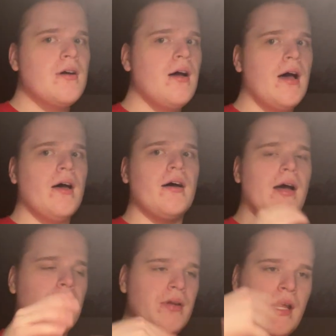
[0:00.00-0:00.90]

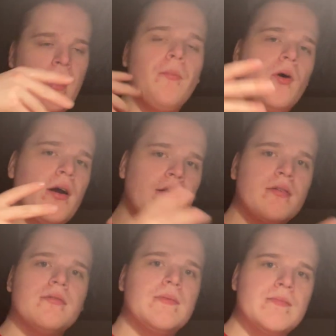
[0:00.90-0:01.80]
I would get on board
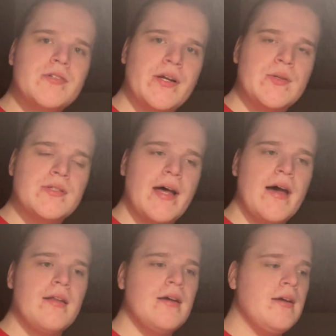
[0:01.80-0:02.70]
and start using
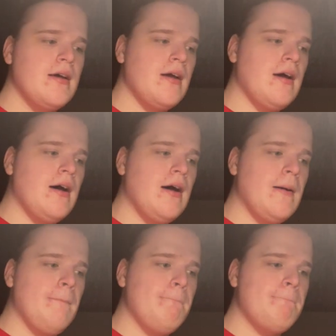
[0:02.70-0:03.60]
that. But
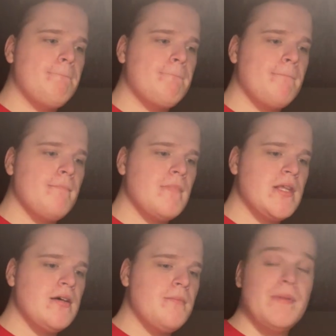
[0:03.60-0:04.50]

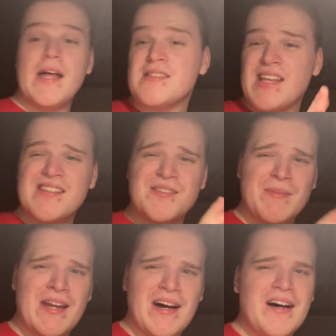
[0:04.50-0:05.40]
that's a
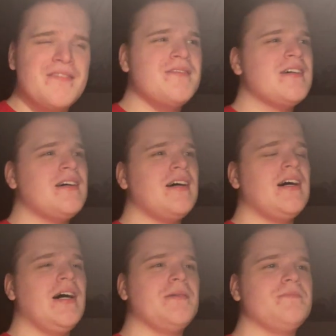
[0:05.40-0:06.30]
bit off.
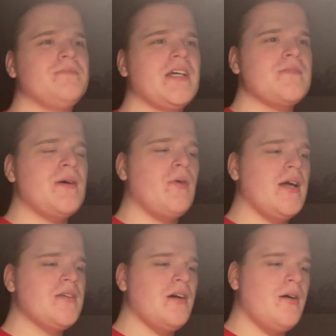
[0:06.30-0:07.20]
That's a
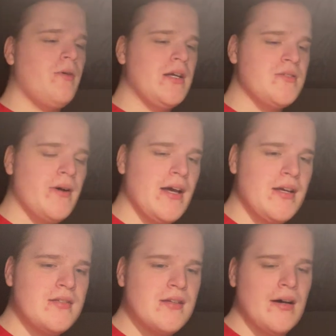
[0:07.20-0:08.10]
bit a ways away.
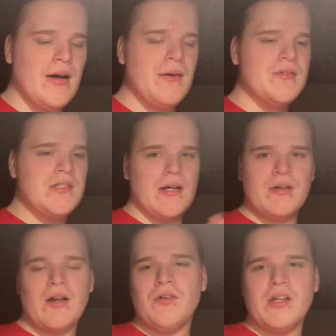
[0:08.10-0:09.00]
So I was, kind of
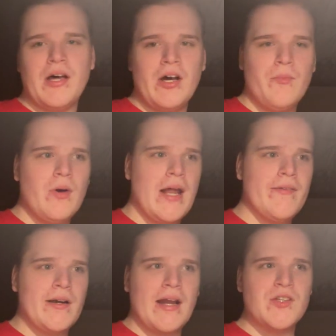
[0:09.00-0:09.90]
holding out hope,
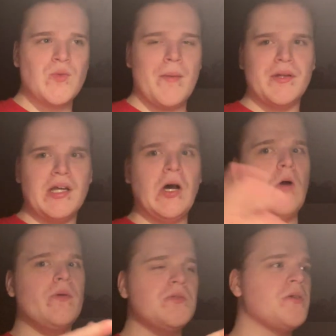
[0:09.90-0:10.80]
whatever, kind of swapping to
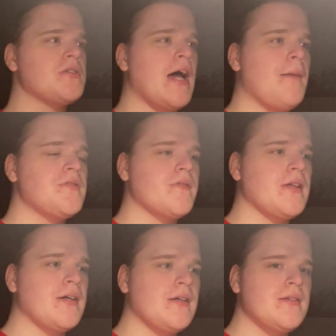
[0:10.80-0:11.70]
open source apps for
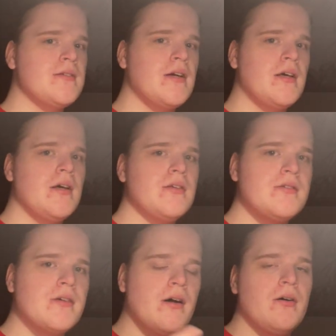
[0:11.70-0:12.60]
things,
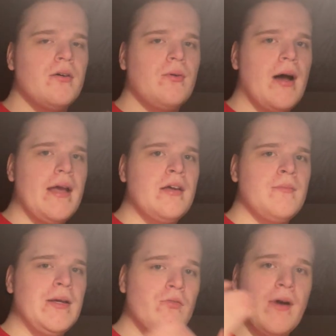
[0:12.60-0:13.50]
so I could
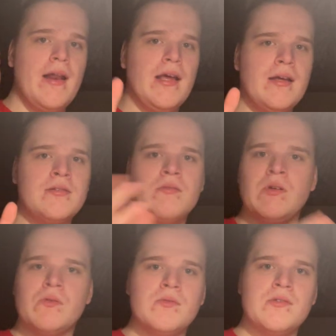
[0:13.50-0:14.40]
be ready to
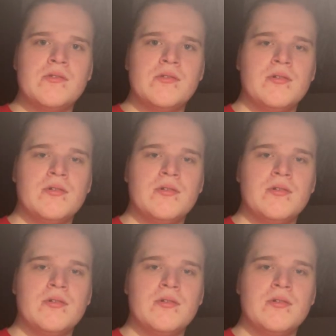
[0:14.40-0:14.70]
use